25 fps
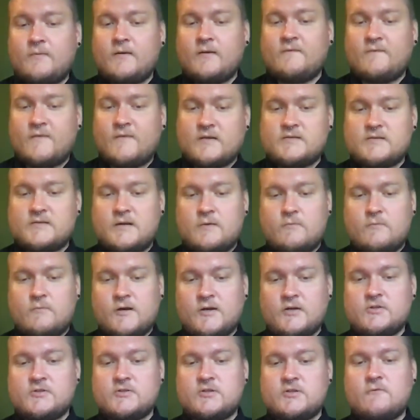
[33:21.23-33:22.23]
ipfs
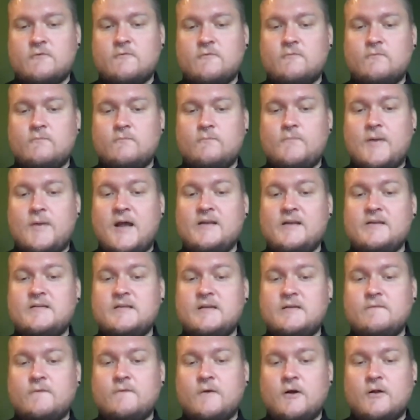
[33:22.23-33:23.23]
networks so by
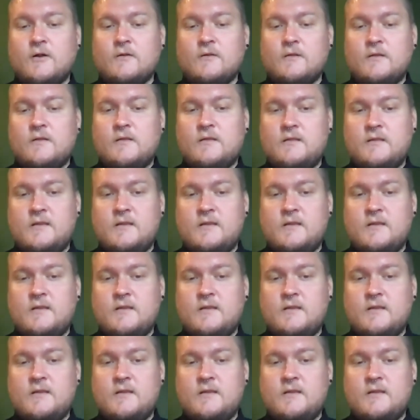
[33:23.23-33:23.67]
default